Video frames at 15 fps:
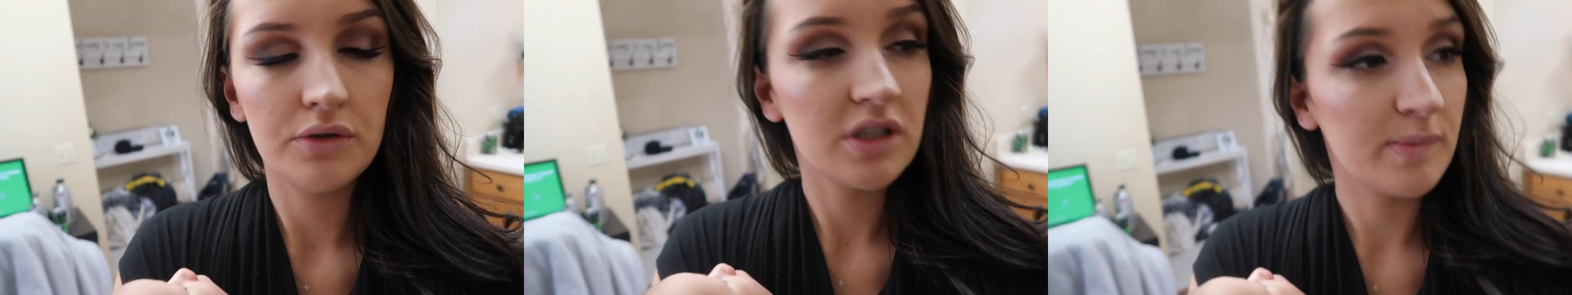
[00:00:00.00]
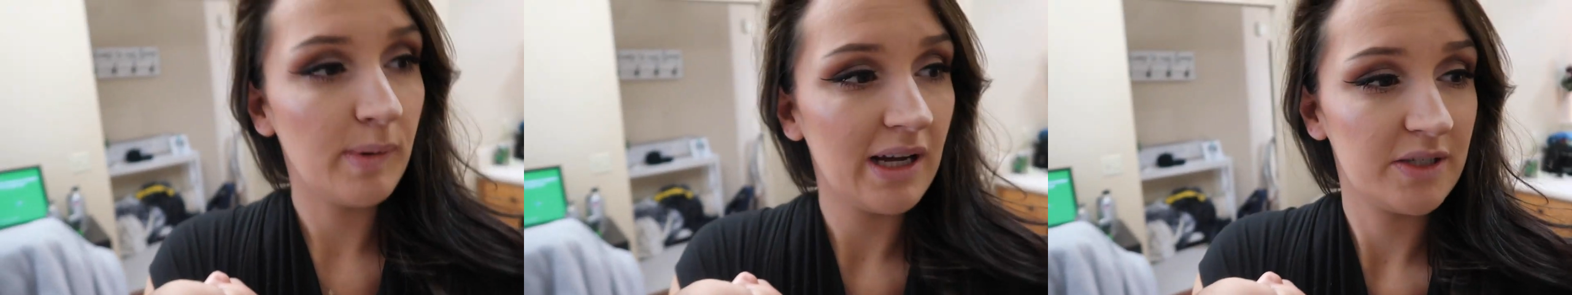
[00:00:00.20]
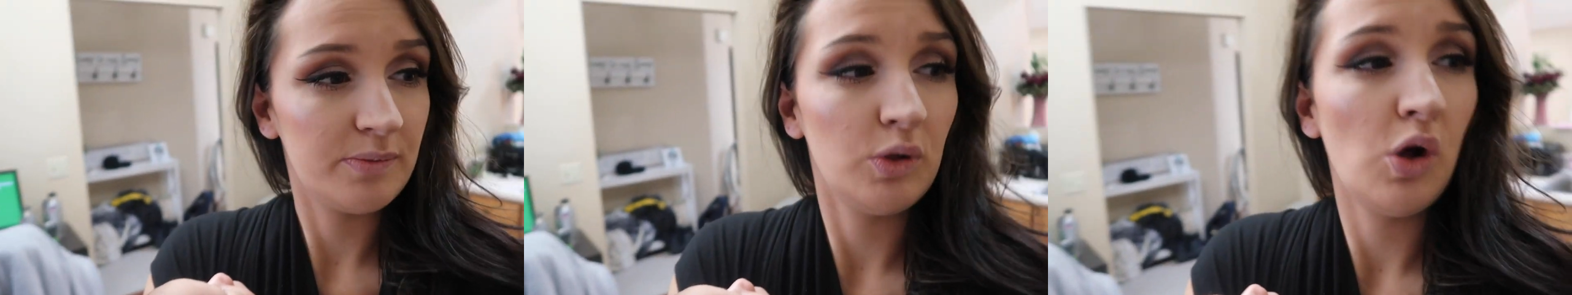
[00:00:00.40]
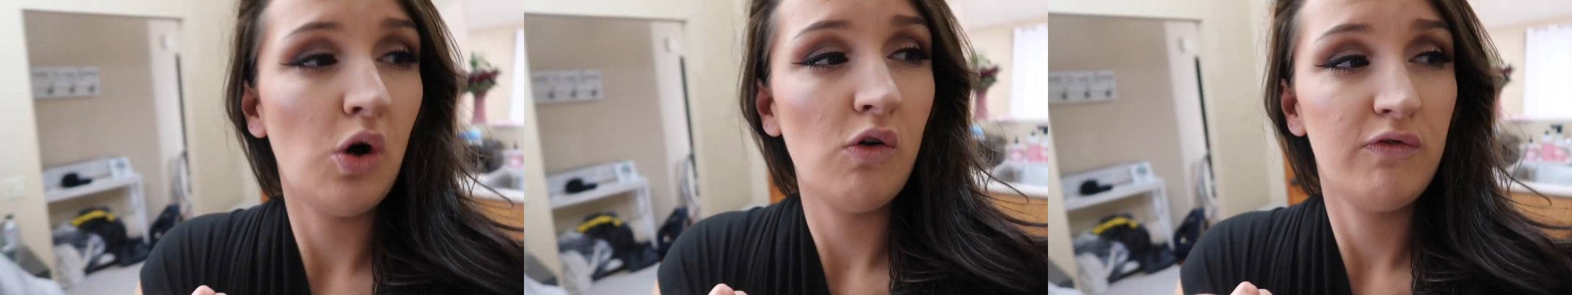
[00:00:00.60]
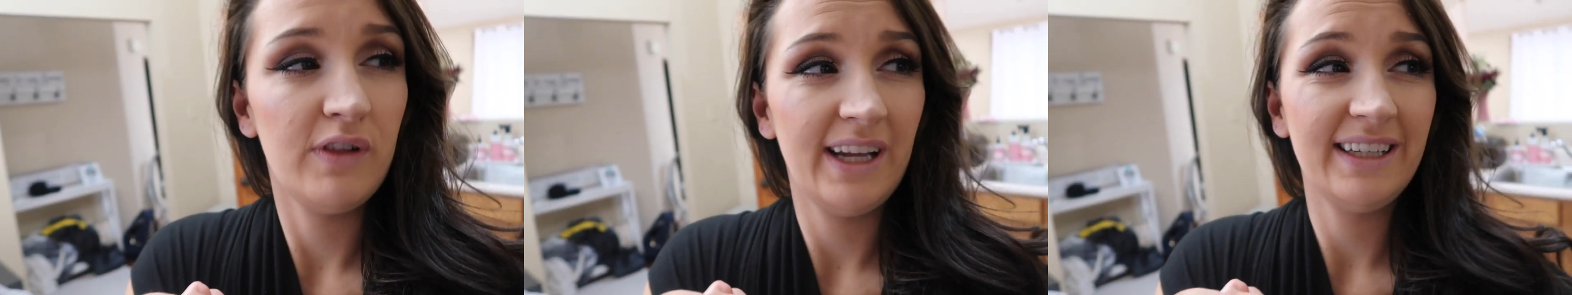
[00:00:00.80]
soon as possible.
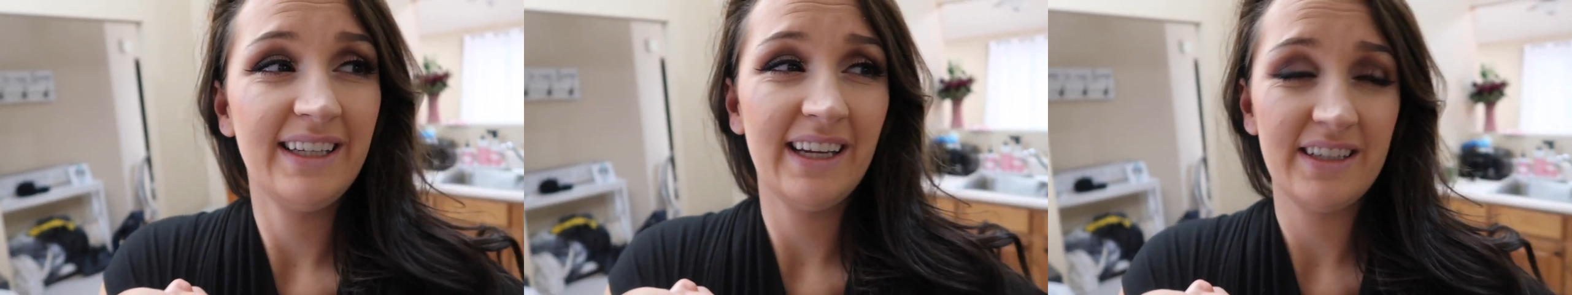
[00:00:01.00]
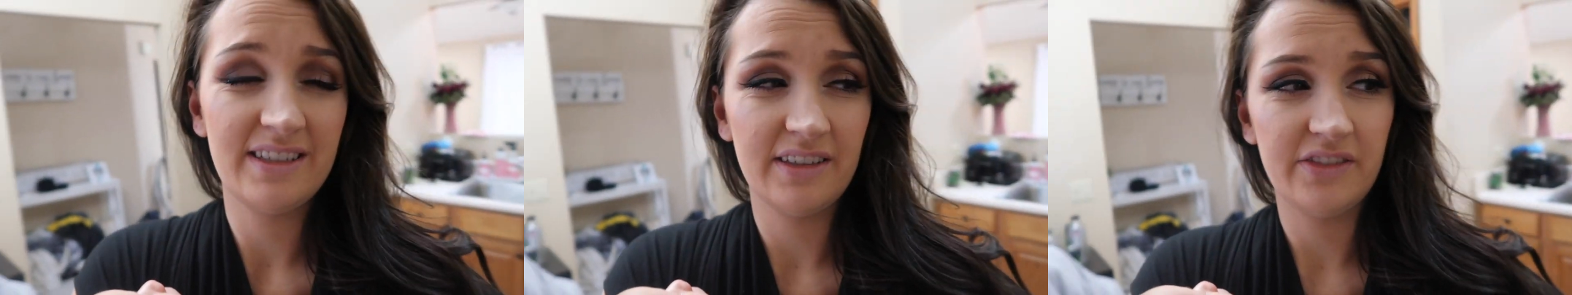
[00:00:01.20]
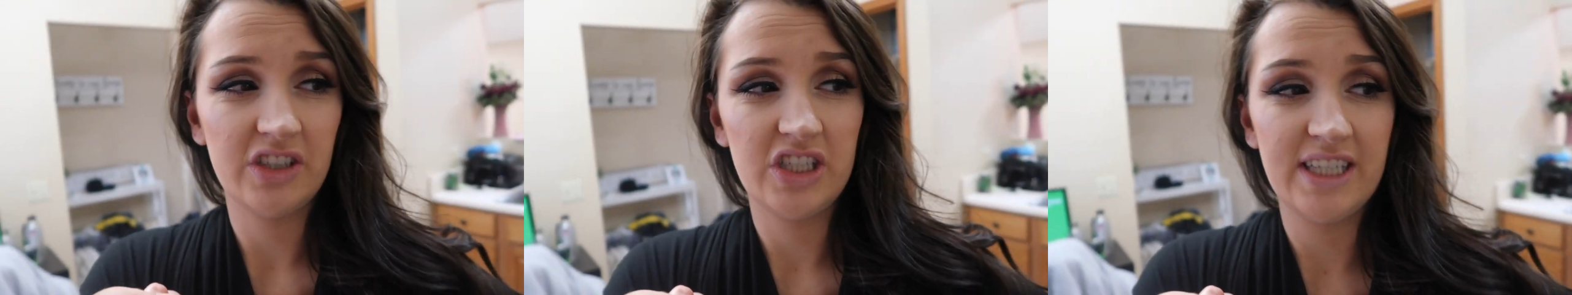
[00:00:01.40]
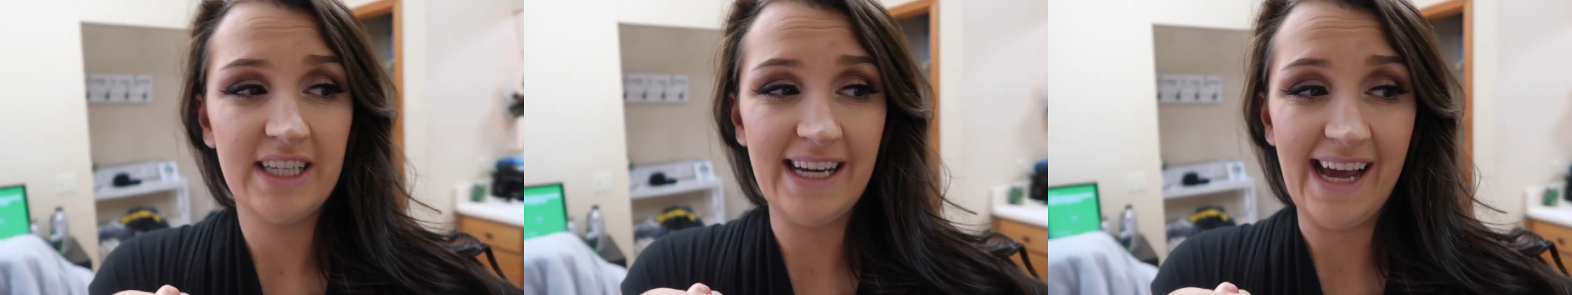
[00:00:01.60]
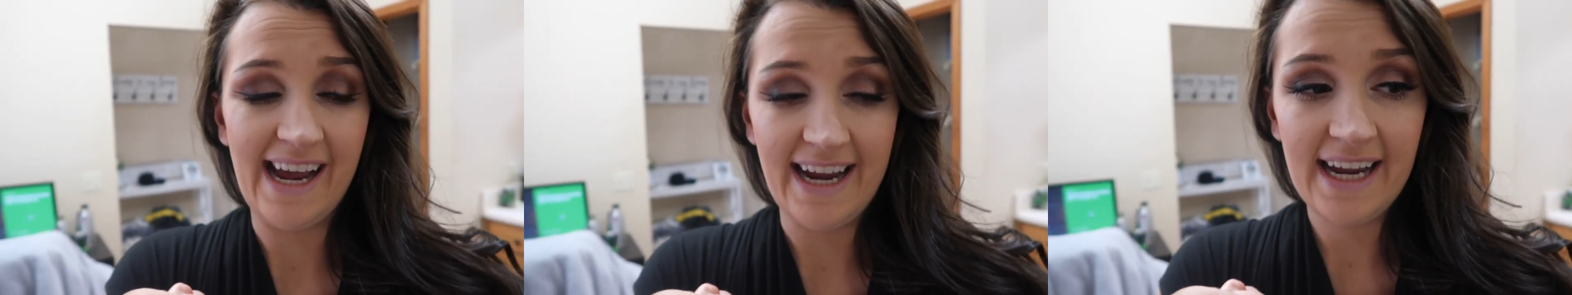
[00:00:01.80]
Hopefully I can get it delivered
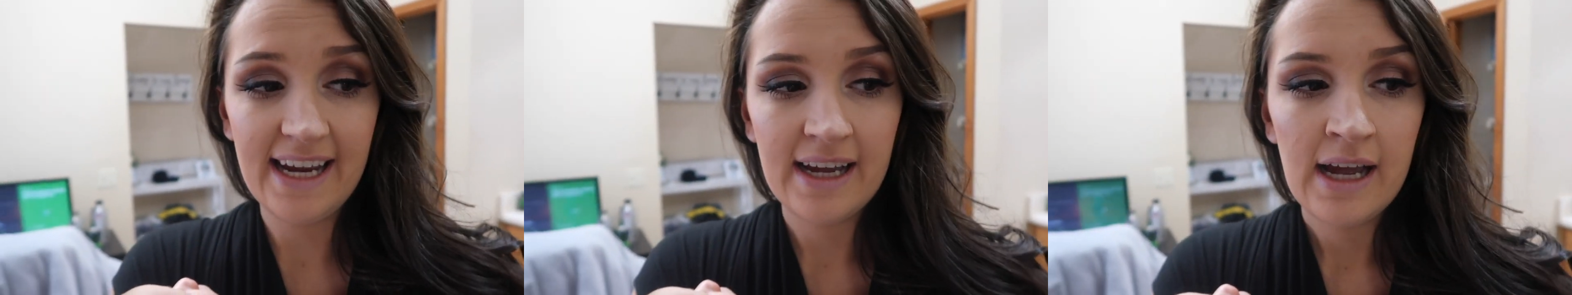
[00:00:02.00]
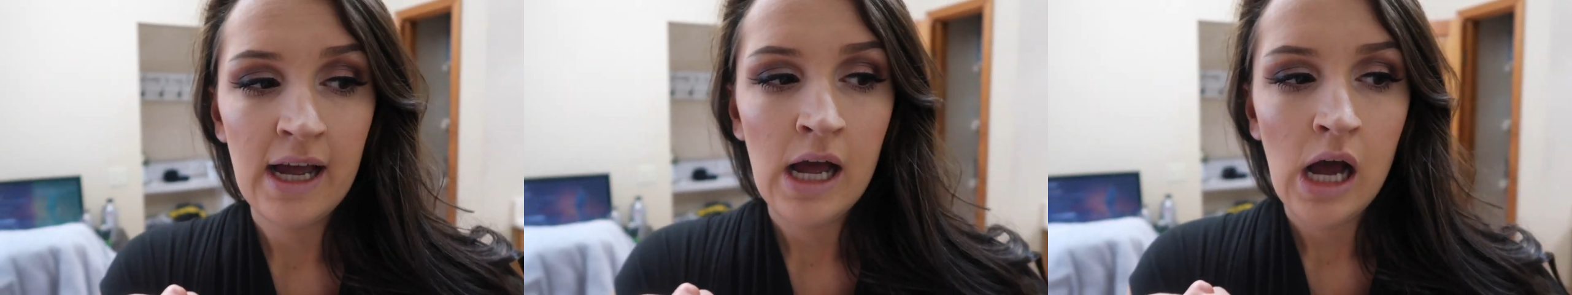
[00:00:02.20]
tonight.